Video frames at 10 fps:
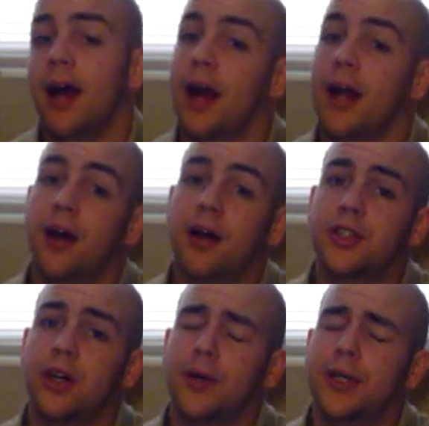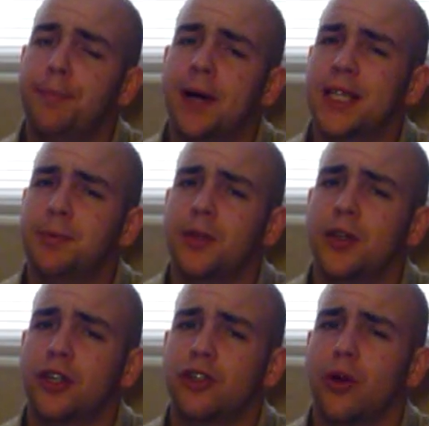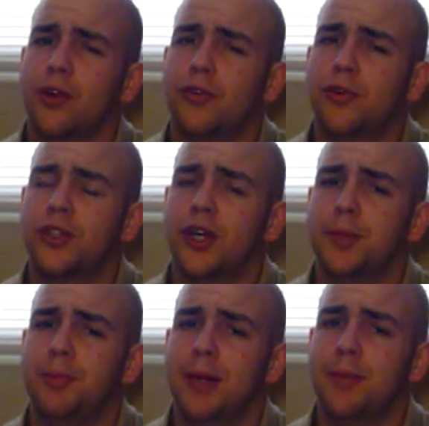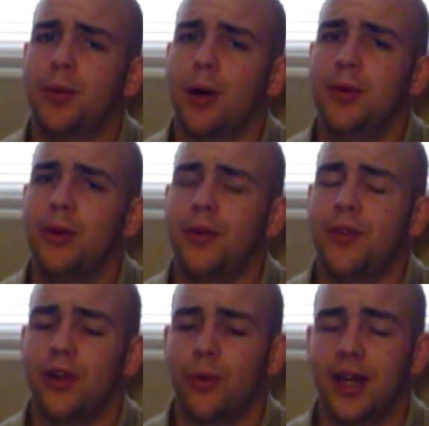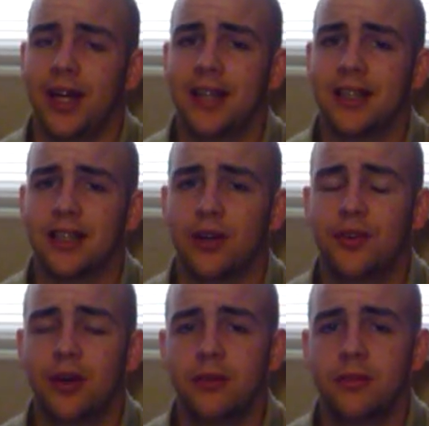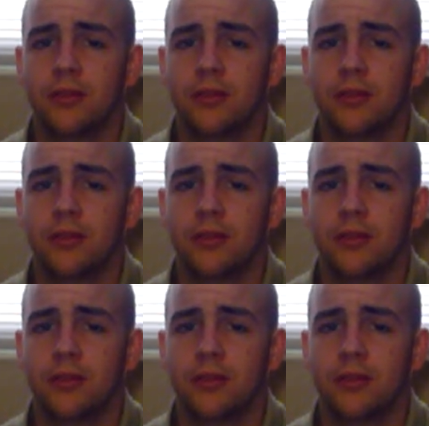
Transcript: and also, is it possible to control a full-size BMW with a Nokia cell phone?